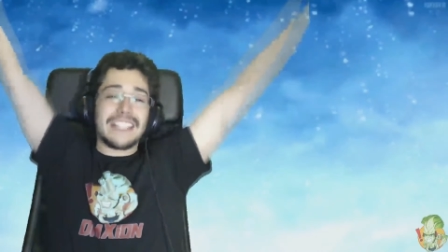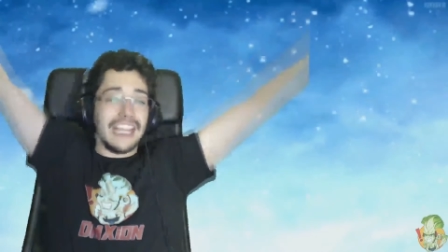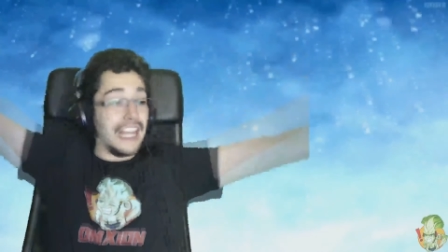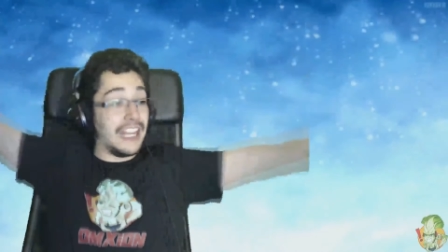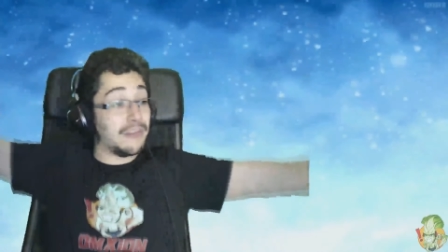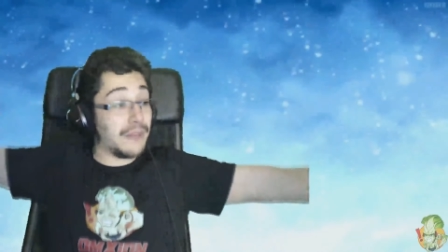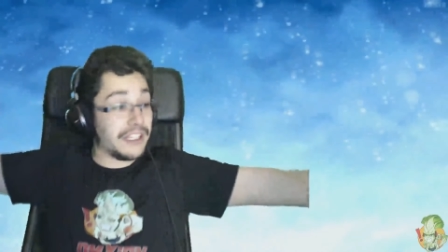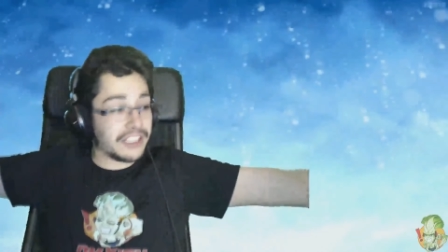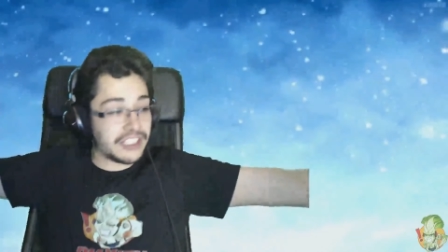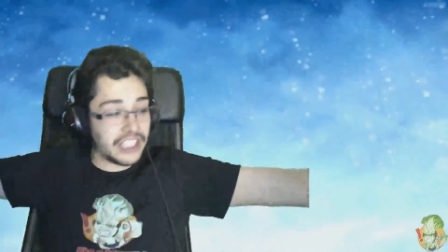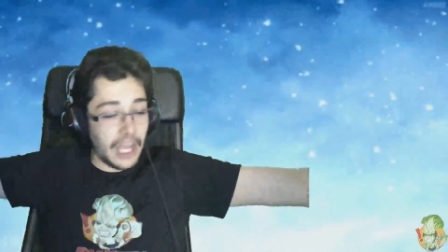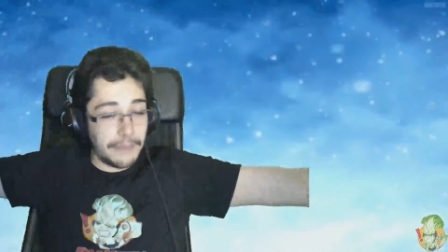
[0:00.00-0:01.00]
And I will
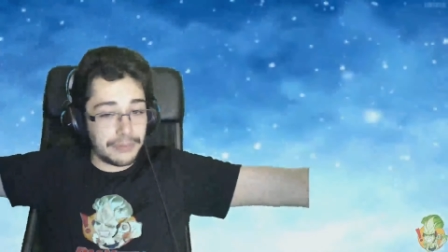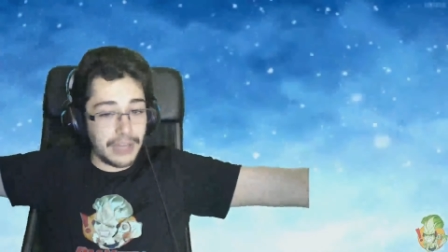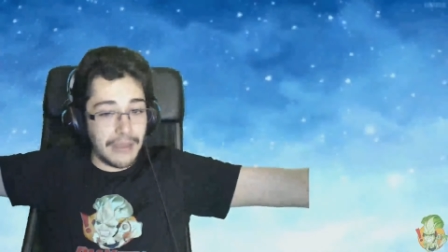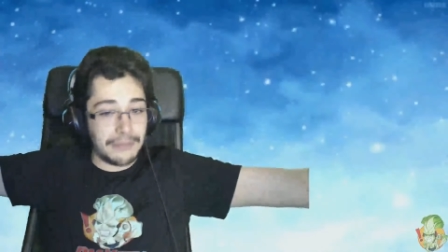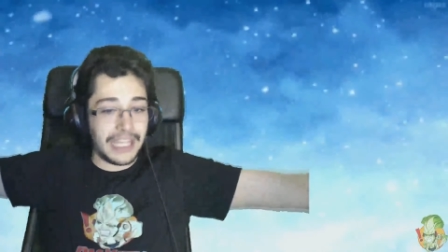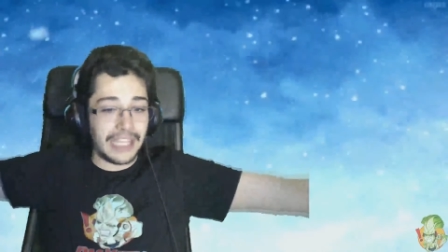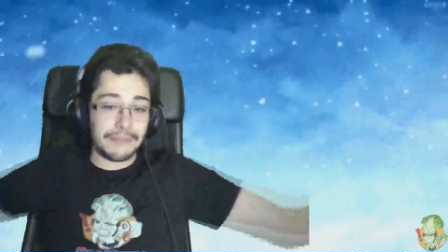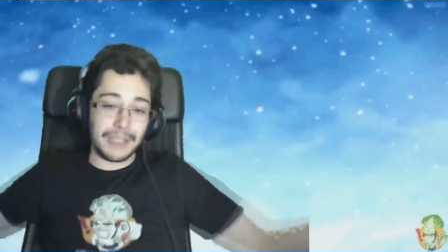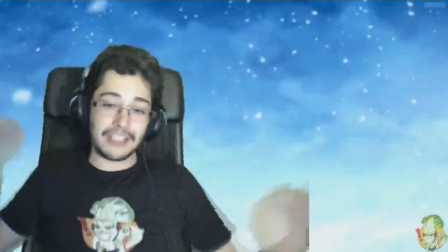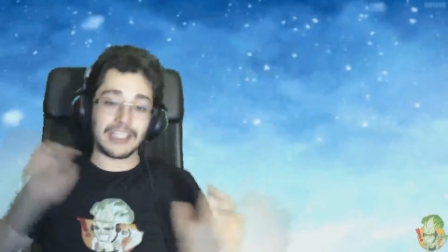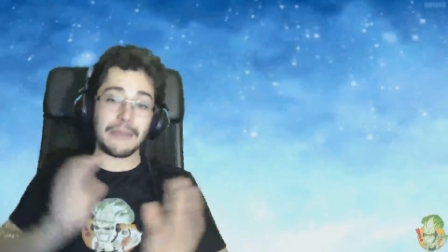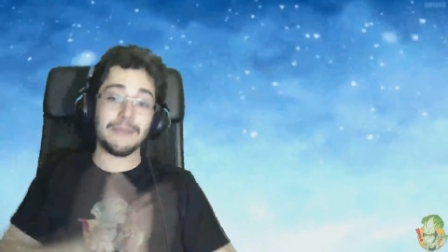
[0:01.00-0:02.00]
stop rambling
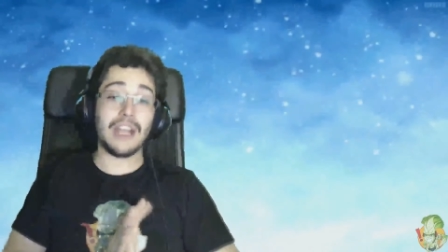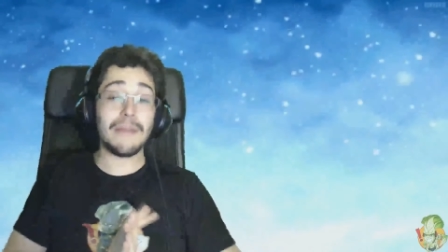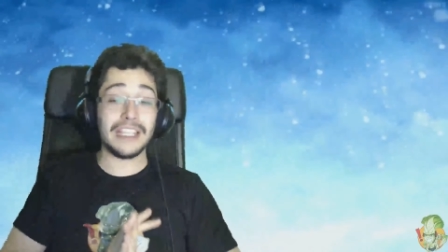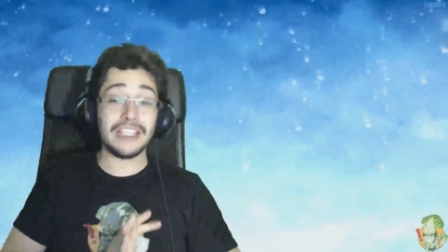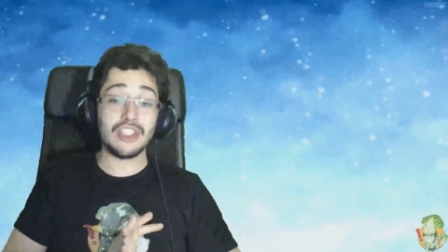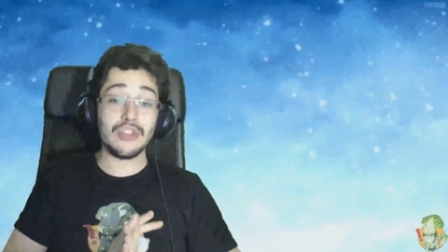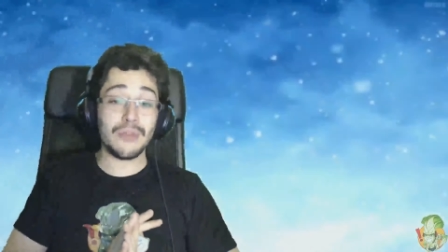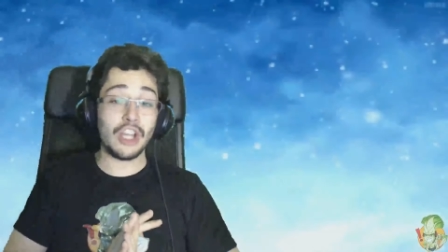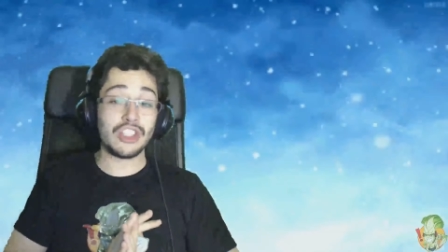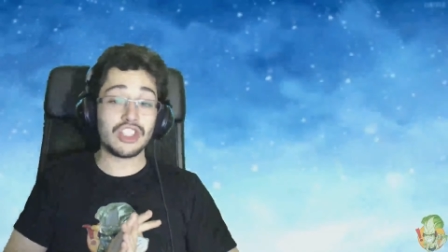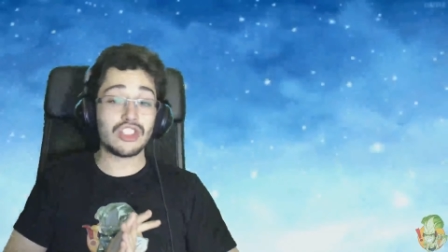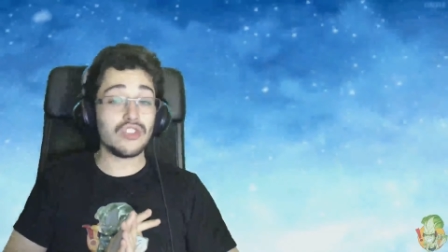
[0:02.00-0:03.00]
because I'm rambling too
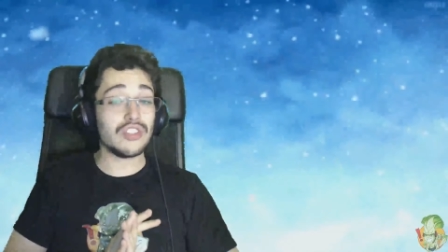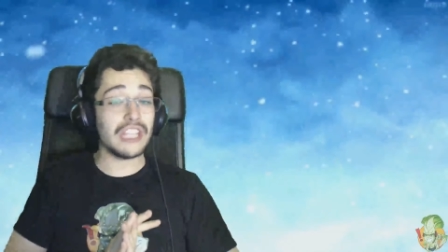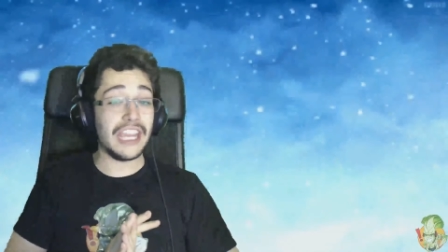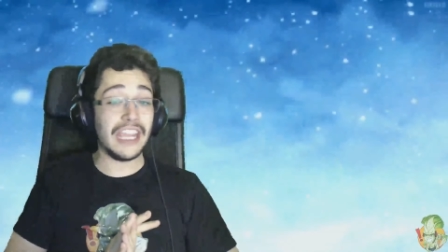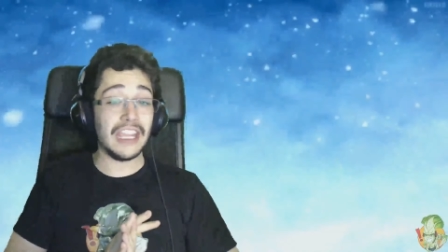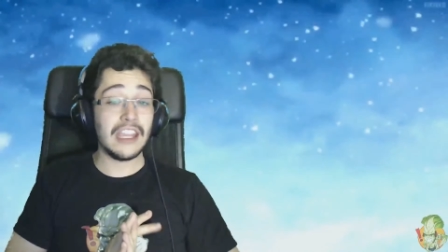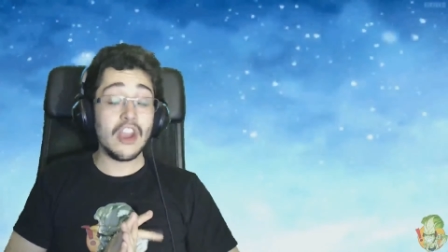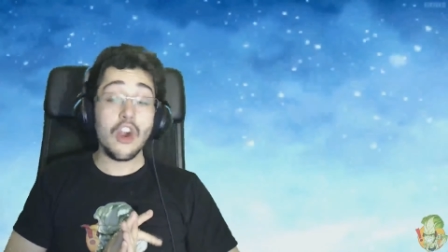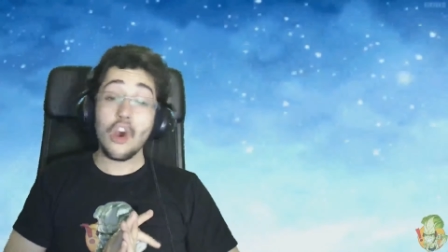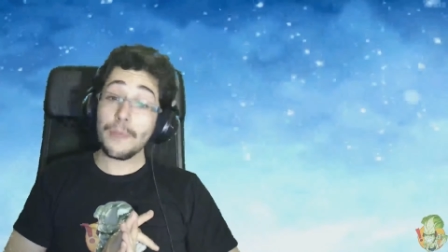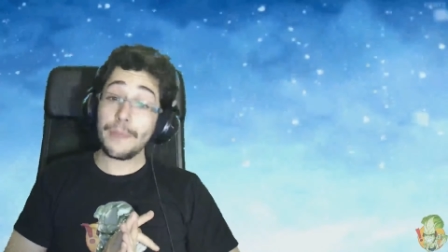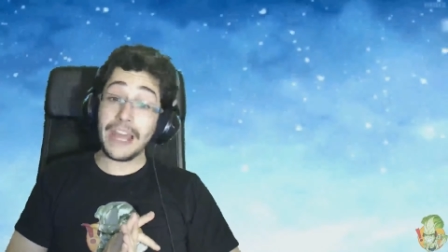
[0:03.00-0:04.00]
much today.
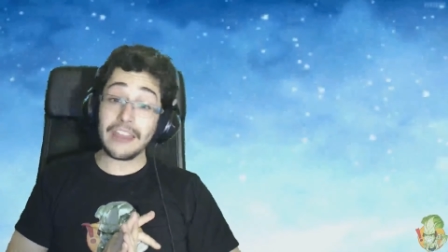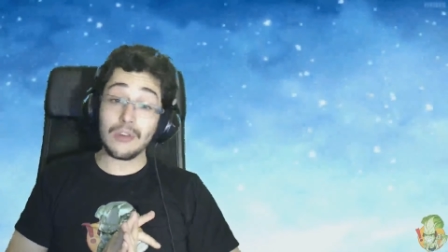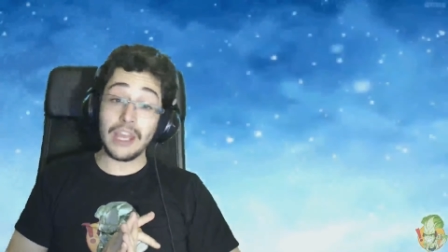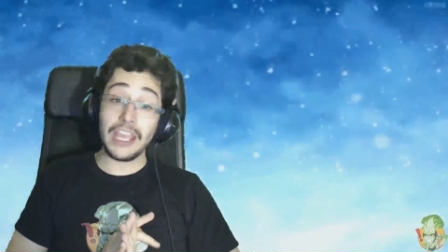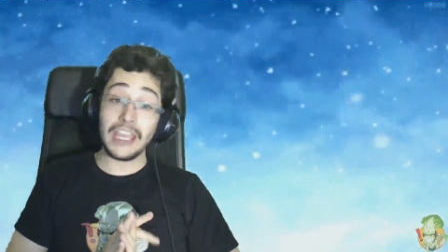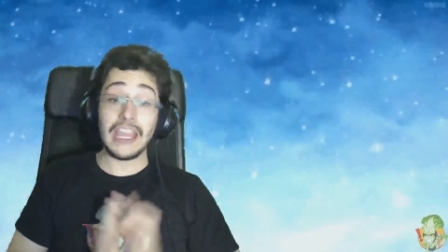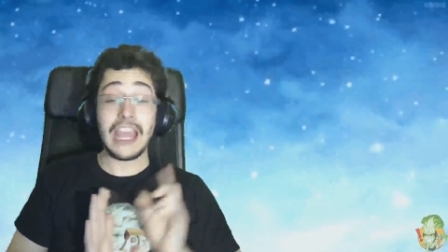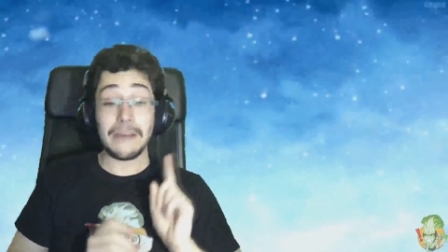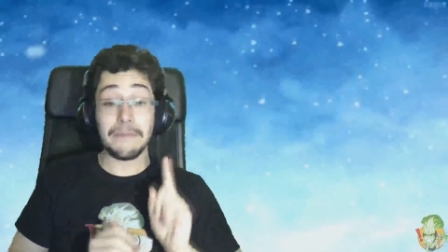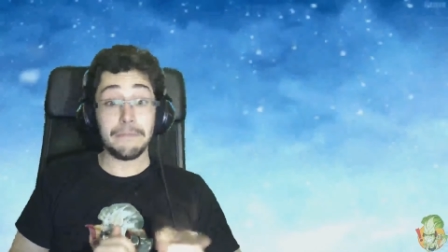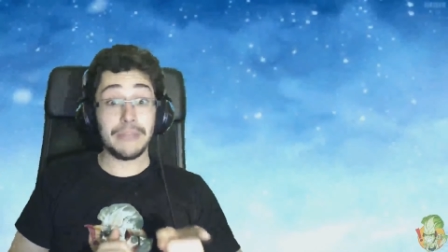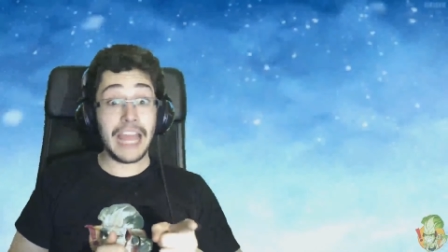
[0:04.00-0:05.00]
Oh, by the way,
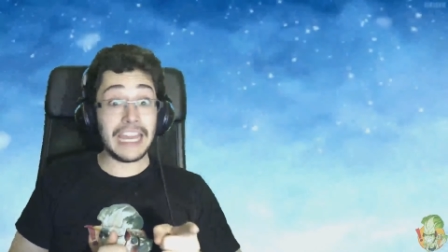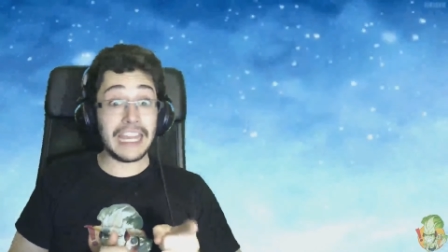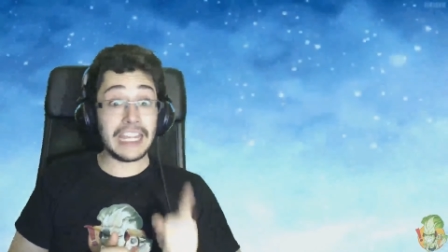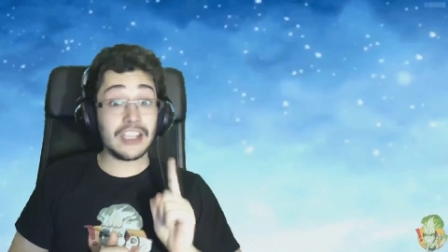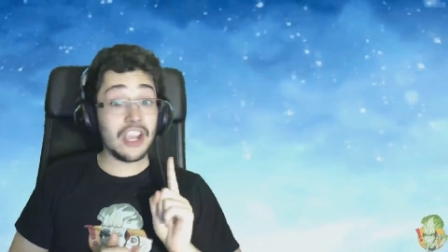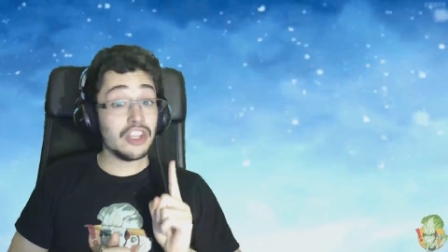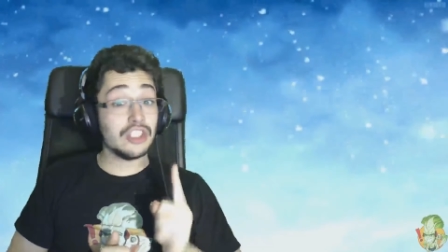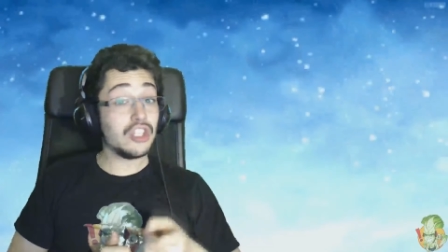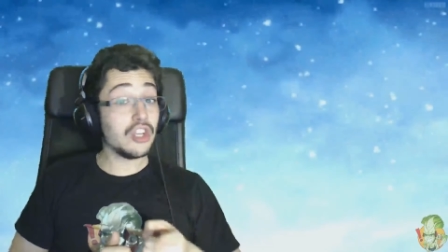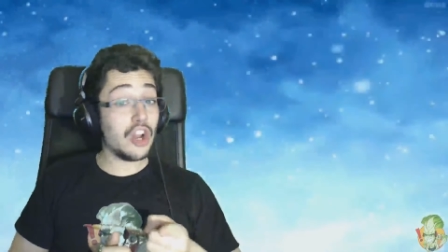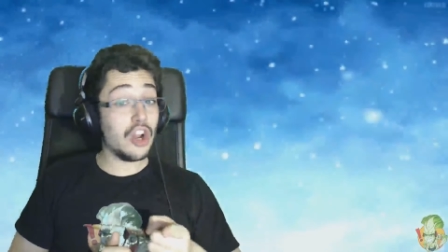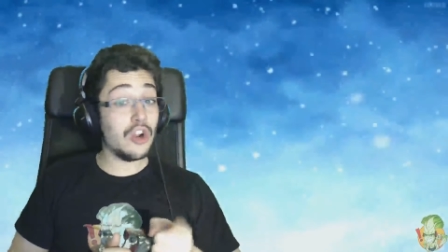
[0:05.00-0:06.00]
I'm planning to
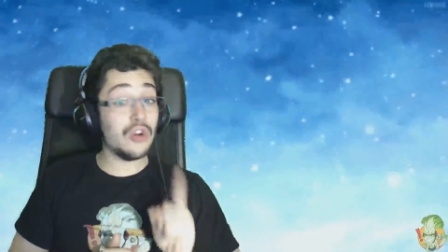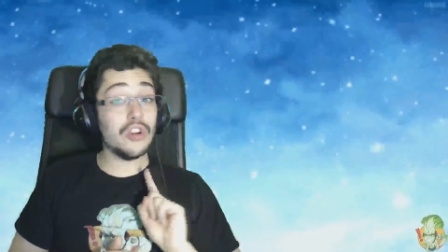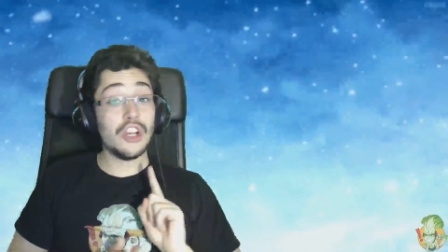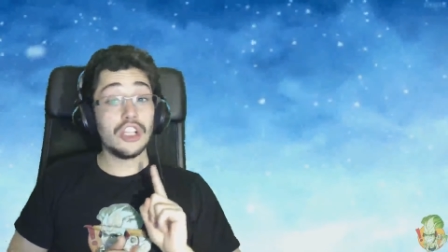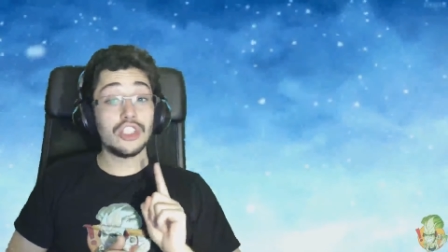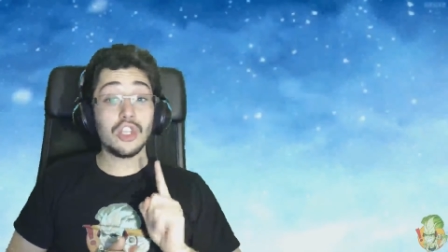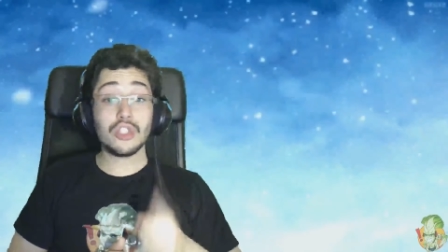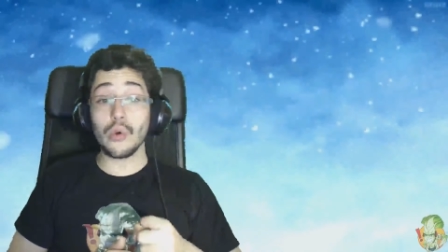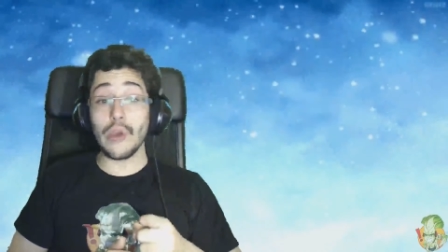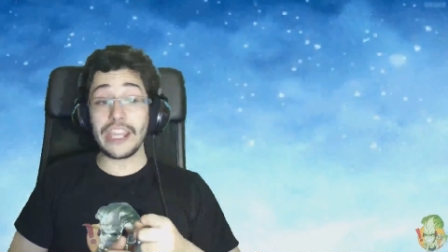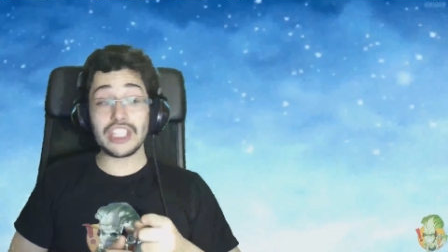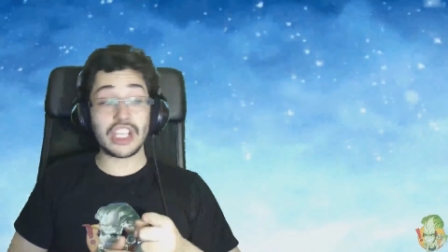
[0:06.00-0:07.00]
go to
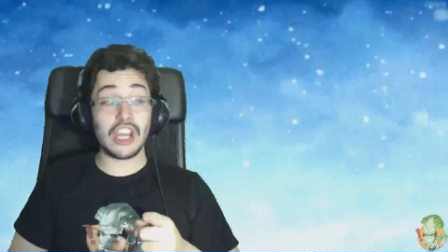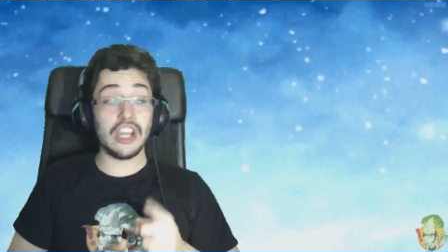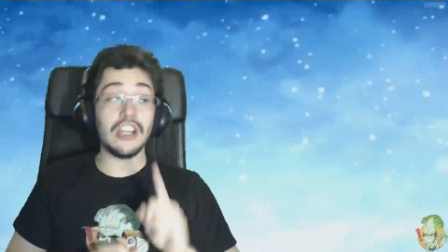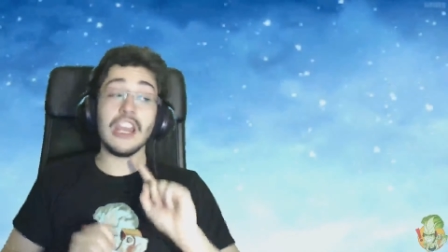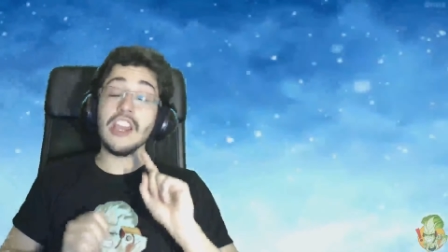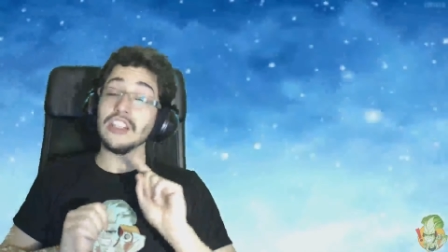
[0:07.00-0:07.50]
TwitchCon.